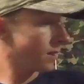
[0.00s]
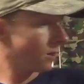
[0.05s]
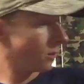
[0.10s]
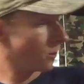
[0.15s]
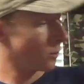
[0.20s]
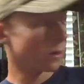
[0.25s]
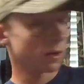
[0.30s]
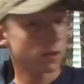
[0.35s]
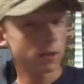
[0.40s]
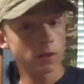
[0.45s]
you
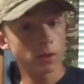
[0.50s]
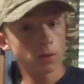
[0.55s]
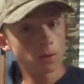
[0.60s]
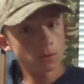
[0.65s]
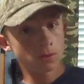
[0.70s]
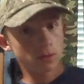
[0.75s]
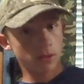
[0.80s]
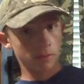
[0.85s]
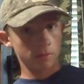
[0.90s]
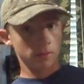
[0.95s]
want to
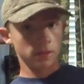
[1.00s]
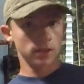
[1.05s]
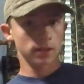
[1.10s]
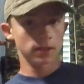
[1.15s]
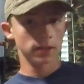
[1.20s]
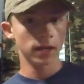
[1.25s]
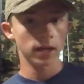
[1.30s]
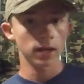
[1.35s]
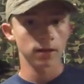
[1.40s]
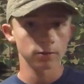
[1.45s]
use
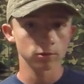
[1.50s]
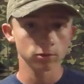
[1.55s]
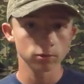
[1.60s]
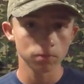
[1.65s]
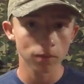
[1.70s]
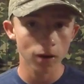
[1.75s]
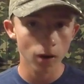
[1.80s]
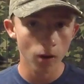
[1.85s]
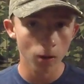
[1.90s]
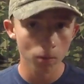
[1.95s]
something kind of
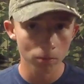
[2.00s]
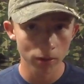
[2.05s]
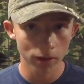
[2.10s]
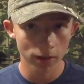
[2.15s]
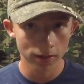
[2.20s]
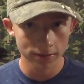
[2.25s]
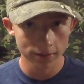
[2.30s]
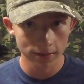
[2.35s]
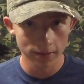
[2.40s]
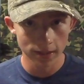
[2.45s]
small
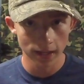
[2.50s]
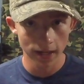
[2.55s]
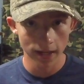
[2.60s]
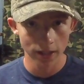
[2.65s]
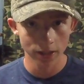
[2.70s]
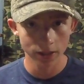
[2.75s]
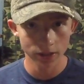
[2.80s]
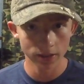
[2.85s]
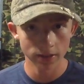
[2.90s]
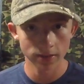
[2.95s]

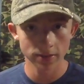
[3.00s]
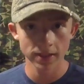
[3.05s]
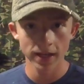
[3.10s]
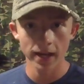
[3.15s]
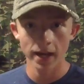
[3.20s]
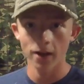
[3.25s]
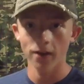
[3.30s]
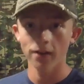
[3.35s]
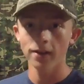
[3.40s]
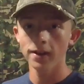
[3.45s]
presentations.
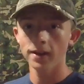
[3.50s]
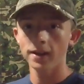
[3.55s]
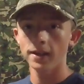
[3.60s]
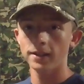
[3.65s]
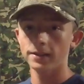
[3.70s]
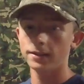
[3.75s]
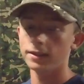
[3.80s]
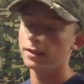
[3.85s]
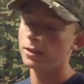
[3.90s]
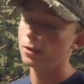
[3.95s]
Now,
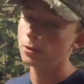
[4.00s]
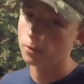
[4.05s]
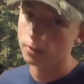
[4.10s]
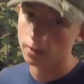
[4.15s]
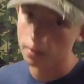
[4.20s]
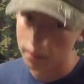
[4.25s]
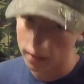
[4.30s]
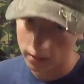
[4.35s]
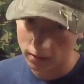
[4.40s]
see, usually in